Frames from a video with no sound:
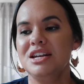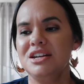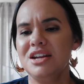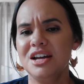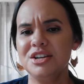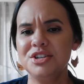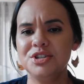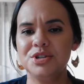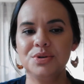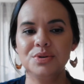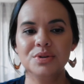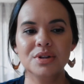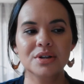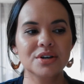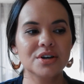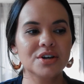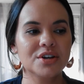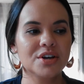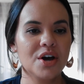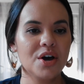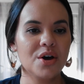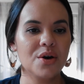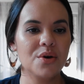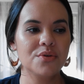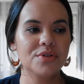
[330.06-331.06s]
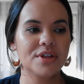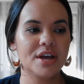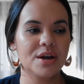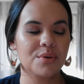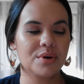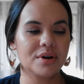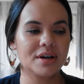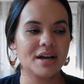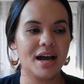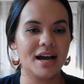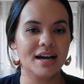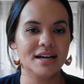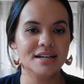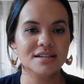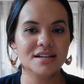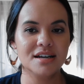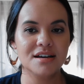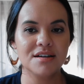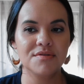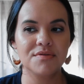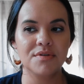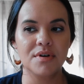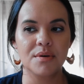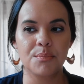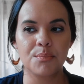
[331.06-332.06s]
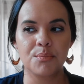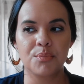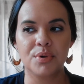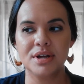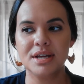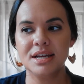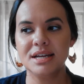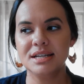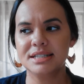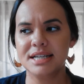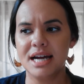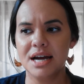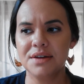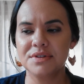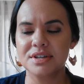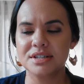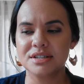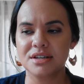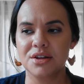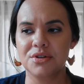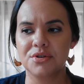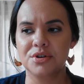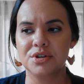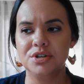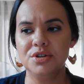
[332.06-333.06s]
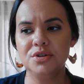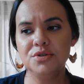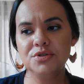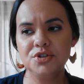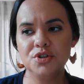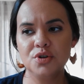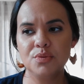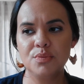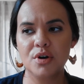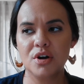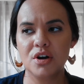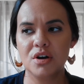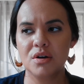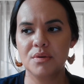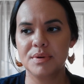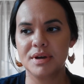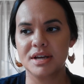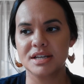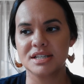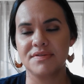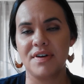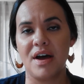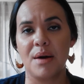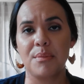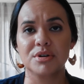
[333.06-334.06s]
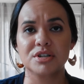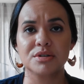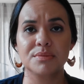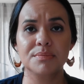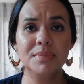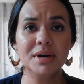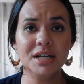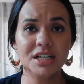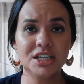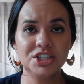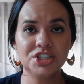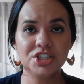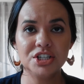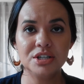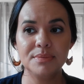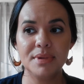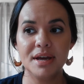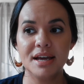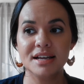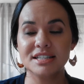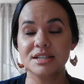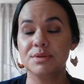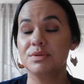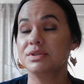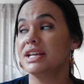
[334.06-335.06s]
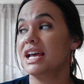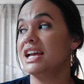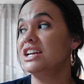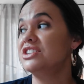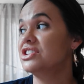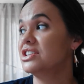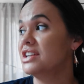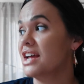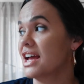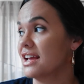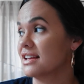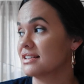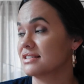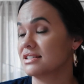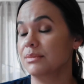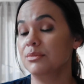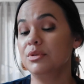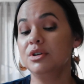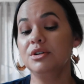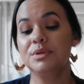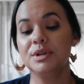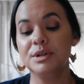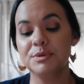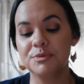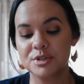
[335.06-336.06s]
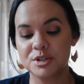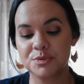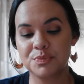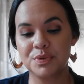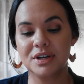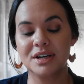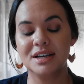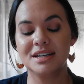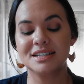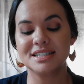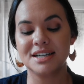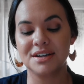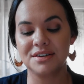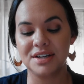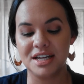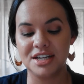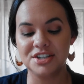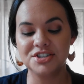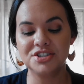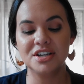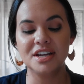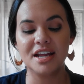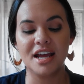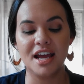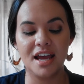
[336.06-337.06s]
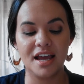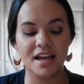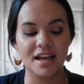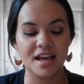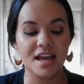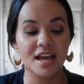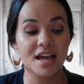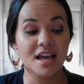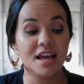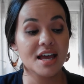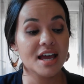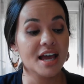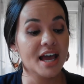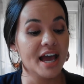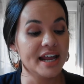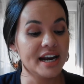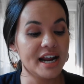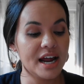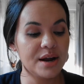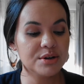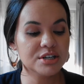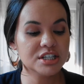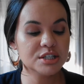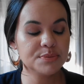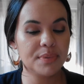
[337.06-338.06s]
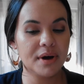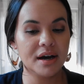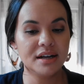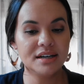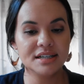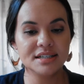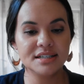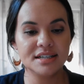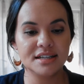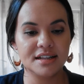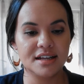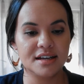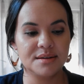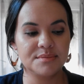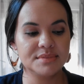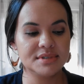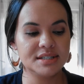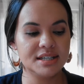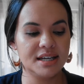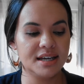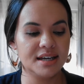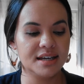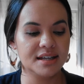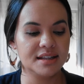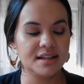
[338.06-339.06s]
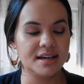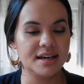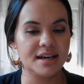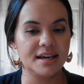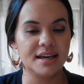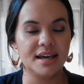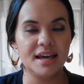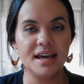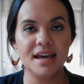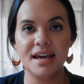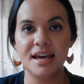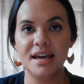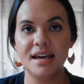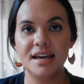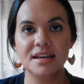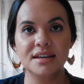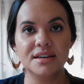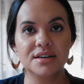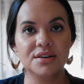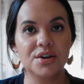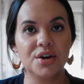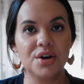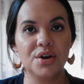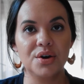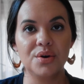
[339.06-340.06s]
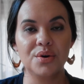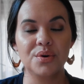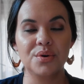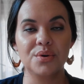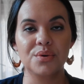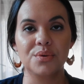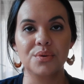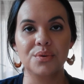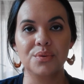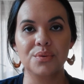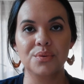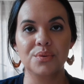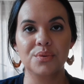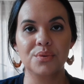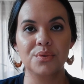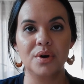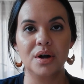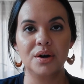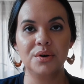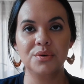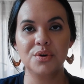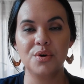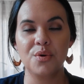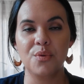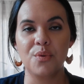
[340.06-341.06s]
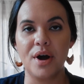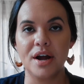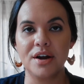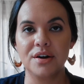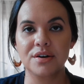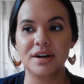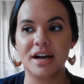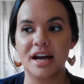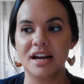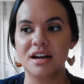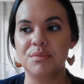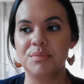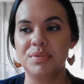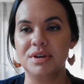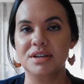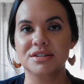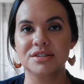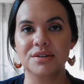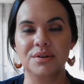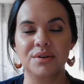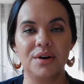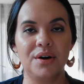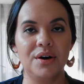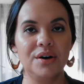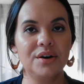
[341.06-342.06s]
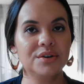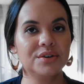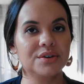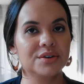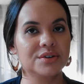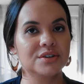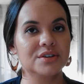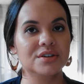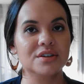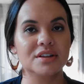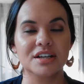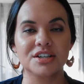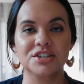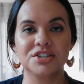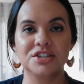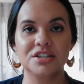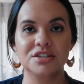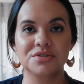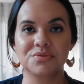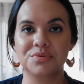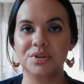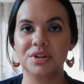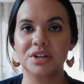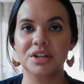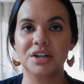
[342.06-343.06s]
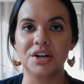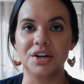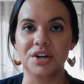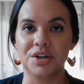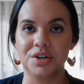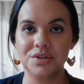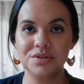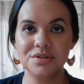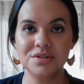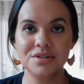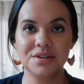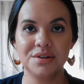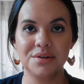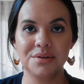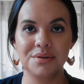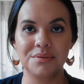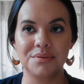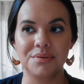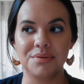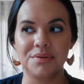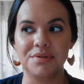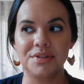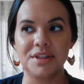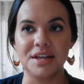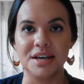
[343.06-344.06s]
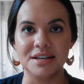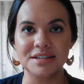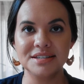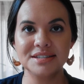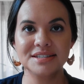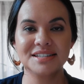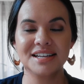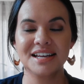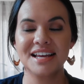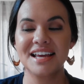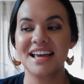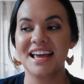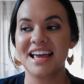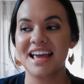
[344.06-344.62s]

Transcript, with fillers: not too long ago. They were kind of bringing down this other YouTuber because of how much money she makes. It was Aja Dang. Someone was bringing down Aja Dang, and I responded to them saying, like, hey, you know, I don't know why you're kind of being so hard on her. Like, she's really earned this.